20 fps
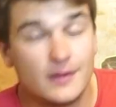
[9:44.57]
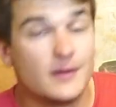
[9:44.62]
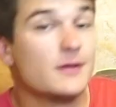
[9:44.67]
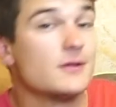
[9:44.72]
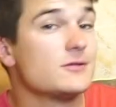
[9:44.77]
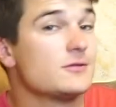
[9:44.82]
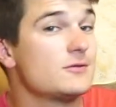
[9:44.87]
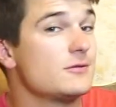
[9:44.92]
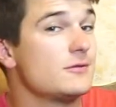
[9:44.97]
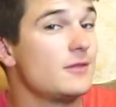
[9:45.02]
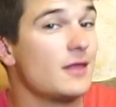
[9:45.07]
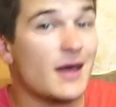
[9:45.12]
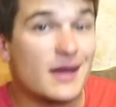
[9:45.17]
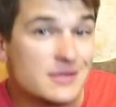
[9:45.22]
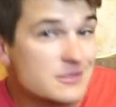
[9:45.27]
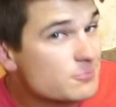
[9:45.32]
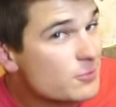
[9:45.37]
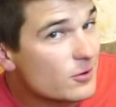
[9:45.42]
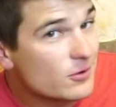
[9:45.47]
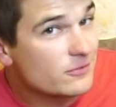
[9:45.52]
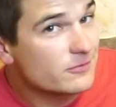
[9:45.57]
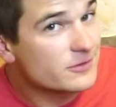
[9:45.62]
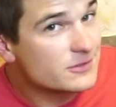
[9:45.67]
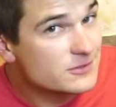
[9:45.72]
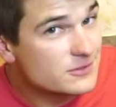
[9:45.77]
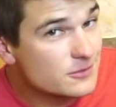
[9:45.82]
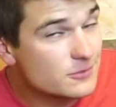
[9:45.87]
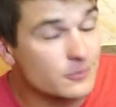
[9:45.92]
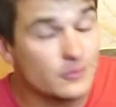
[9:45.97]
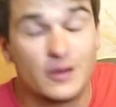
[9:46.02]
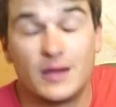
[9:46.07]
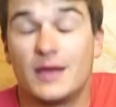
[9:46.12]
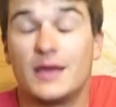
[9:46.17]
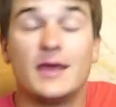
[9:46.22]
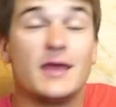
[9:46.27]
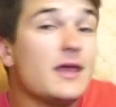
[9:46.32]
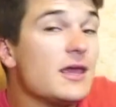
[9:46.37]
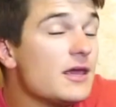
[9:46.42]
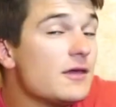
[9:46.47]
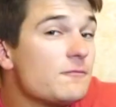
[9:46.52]
So that's perfect too.
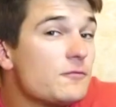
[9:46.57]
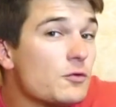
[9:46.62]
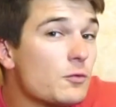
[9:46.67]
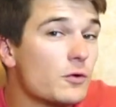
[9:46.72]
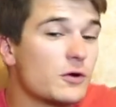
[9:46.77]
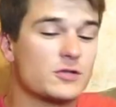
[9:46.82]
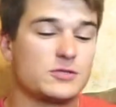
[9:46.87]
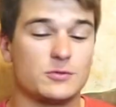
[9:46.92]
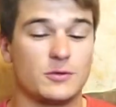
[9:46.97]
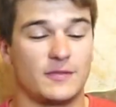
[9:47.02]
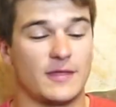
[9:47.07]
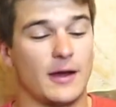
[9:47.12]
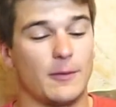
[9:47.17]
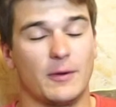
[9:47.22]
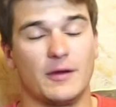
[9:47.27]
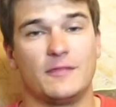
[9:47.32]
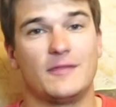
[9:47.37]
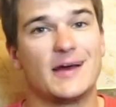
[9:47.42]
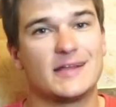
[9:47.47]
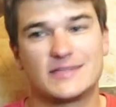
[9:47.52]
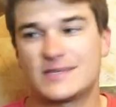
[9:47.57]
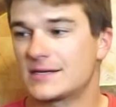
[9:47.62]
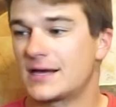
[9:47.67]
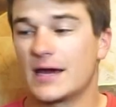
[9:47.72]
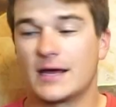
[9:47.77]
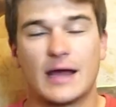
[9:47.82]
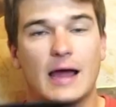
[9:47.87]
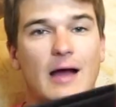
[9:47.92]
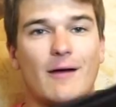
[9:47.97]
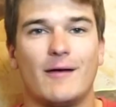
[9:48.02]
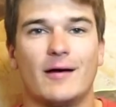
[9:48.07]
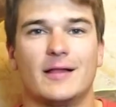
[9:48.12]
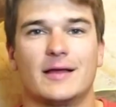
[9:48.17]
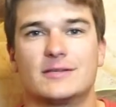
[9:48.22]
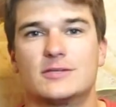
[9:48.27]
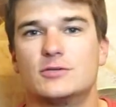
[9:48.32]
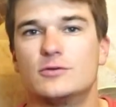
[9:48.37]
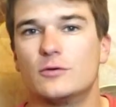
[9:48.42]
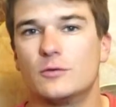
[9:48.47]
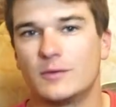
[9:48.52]
If you want to do it that way, that's kind of how I like to
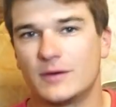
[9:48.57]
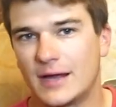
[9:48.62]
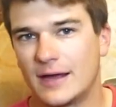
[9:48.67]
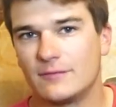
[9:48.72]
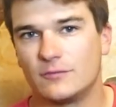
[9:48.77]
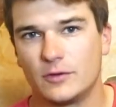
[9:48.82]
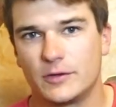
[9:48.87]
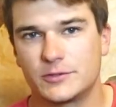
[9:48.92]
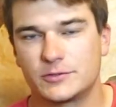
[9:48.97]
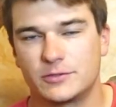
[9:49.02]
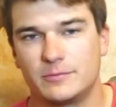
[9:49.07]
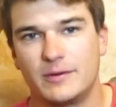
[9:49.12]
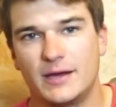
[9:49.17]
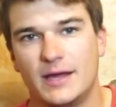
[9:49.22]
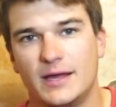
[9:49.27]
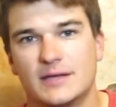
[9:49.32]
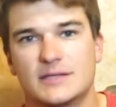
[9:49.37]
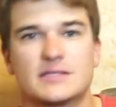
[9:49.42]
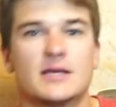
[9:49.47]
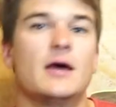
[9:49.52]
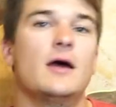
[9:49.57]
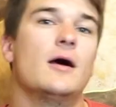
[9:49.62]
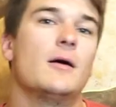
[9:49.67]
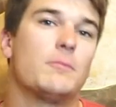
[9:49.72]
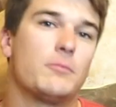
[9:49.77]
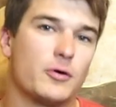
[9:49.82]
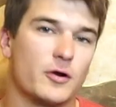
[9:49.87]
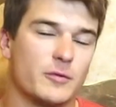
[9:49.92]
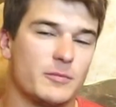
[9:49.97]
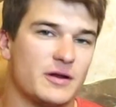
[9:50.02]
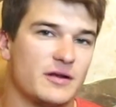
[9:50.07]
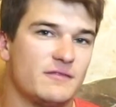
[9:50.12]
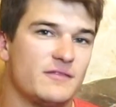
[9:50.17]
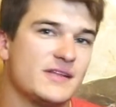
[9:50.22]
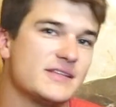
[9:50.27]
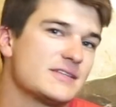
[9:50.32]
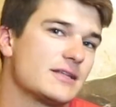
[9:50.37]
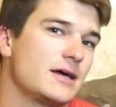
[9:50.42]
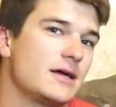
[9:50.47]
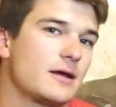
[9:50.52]
do it when I have laundry bags. put them in a
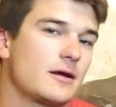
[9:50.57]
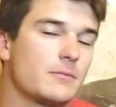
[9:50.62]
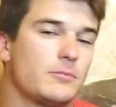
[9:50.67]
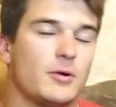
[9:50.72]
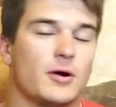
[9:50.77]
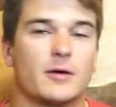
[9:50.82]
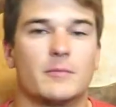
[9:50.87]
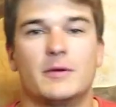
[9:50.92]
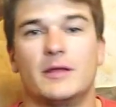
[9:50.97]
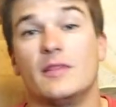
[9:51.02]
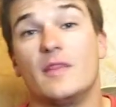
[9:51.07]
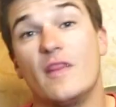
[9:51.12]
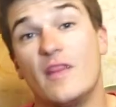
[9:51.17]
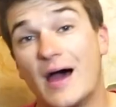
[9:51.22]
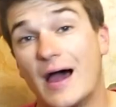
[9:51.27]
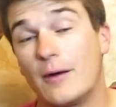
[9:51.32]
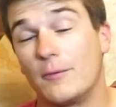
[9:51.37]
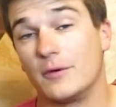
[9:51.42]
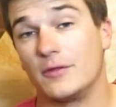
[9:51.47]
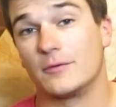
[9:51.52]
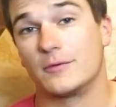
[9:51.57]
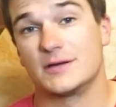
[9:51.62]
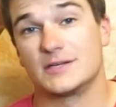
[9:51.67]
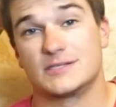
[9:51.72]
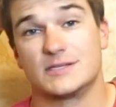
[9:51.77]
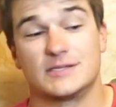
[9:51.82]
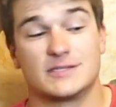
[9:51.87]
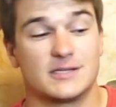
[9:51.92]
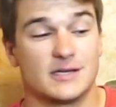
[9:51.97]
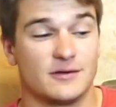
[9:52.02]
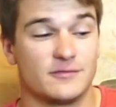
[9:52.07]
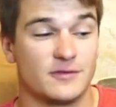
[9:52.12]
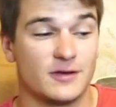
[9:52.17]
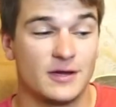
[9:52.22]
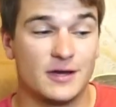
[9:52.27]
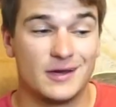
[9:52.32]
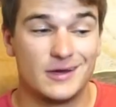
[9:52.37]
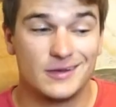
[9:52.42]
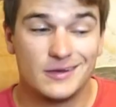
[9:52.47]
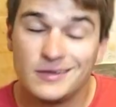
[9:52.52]
ventilated compartment. That way the rest of the stuff
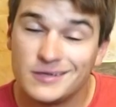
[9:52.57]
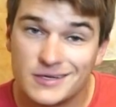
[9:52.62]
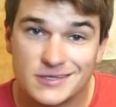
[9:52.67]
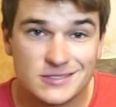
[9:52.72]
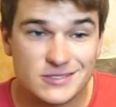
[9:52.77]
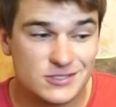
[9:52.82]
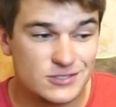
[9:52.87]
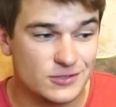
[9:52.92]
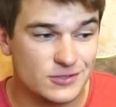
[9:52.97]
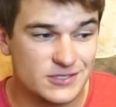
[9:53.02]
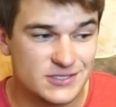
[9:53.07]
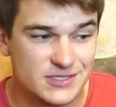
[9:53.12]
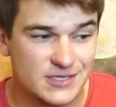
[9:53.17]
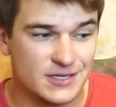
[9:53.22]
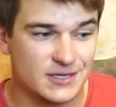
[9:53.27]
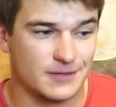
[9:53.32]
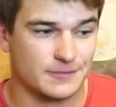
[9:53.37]
doesn't start stinking.